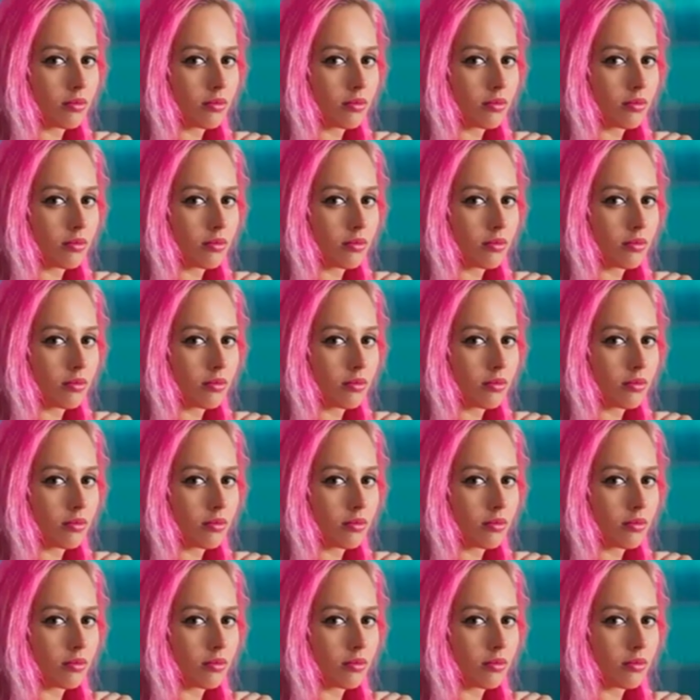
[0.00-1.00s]

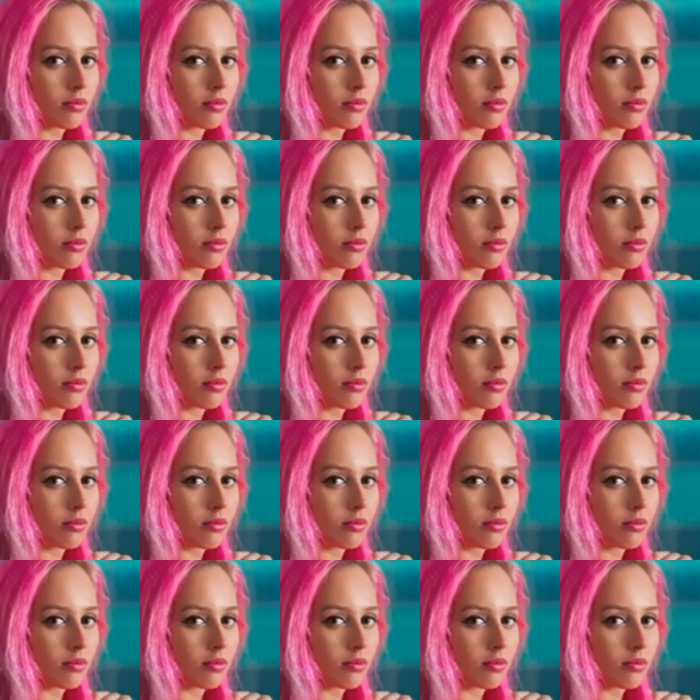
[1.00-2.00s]

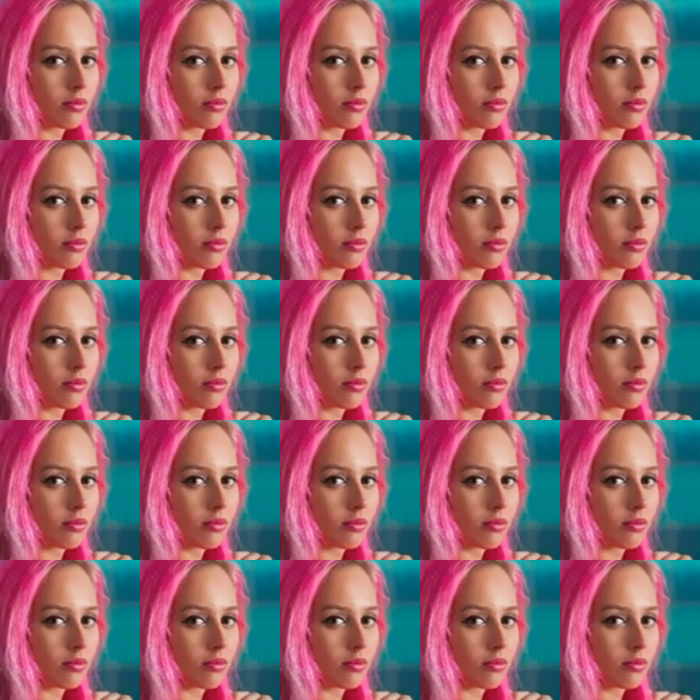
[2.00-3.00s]

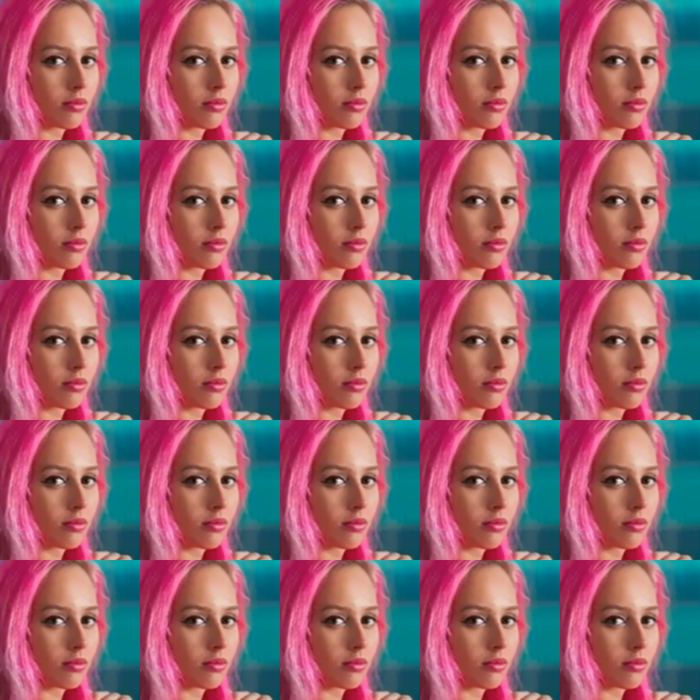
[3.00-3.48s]
The face doesn't move, so there is nothing to read.